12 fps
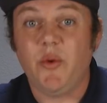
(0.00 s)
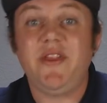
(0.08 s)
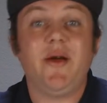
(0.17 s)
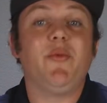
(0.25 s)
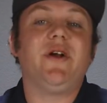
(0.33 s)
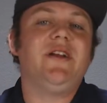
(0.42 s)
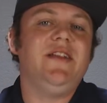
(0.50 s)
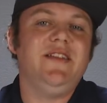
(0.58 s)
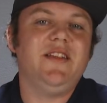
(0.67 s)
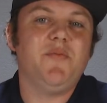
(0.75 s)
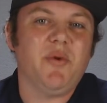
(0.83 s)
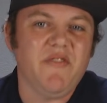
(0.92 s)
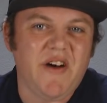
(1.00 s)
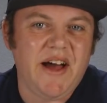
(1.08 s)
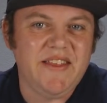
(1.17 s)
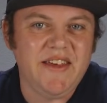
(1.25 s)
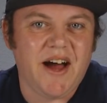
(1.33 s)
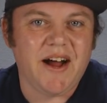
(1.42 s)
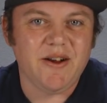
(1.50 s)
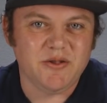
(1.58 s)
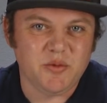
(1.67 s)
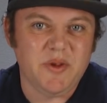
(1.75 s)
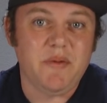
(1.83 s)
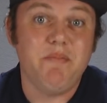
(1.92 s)
well then we're gonna need to provide the
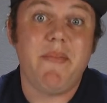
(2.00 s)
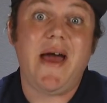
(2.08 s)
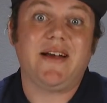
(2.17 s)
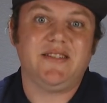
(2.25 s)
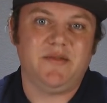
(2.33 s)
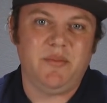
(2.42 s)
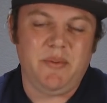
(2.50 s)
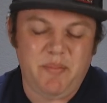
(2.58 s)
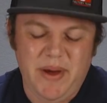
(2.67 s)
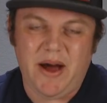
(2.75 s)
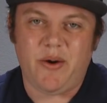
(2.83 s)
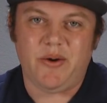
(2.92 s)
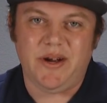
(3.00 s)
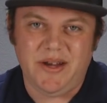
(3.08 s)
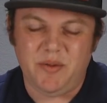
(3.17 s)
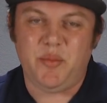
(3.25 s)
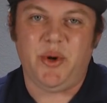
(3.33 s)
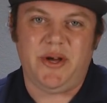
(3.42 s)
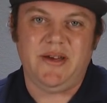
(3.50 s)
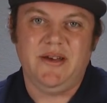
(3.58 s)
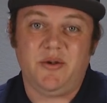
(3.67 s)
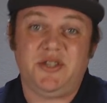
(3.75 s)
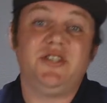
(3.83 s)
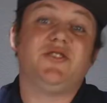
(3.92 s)
irons with maximum power input,
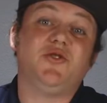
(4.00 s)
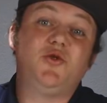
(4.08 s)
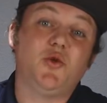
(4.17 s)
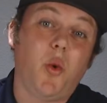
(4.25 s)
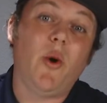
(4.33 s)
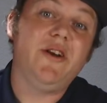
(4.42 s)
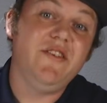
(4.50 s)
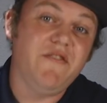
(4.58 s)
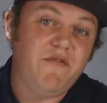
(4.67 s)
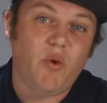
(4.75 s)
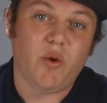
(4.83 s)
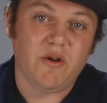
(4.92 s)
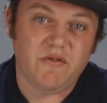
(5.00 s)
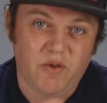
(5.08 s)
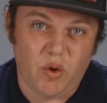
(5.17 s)
just 24